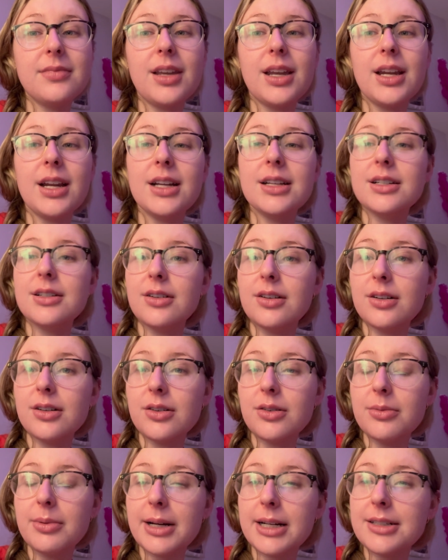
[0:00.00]
and I did not
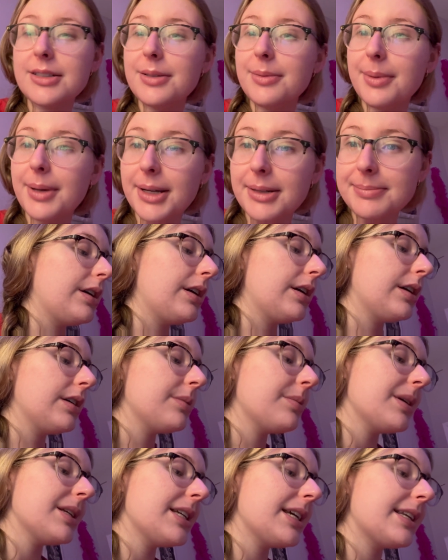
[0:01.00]
go back to bed.
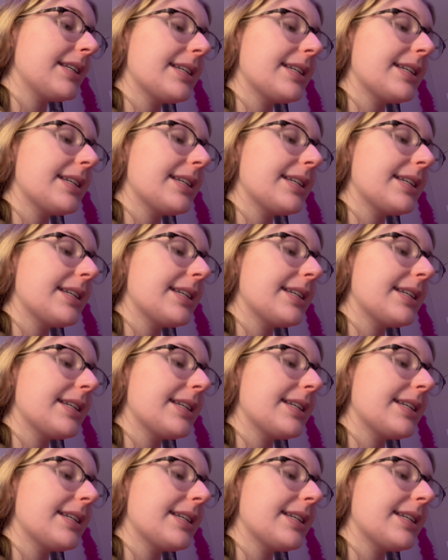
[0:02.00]
My